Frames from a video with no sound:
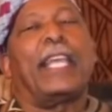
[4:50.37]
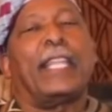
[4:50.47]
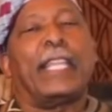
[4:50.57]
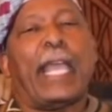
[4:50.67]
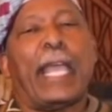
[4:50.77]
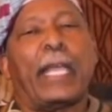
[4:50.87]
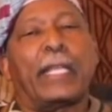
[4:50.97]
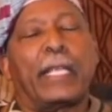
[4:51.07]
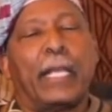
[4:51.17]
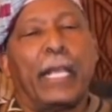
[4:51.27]
that
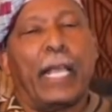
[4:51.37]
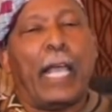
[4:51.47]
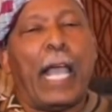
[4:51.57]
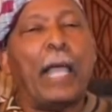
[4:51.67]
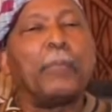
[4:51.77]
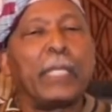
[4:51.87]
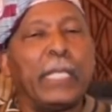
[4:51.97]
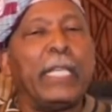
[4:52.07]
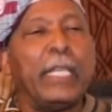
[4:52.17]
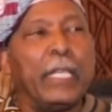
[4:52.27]
I
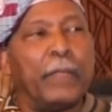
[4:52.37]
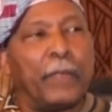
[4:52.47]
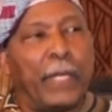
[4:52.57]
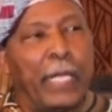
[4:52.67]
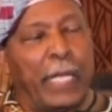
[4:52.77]
believe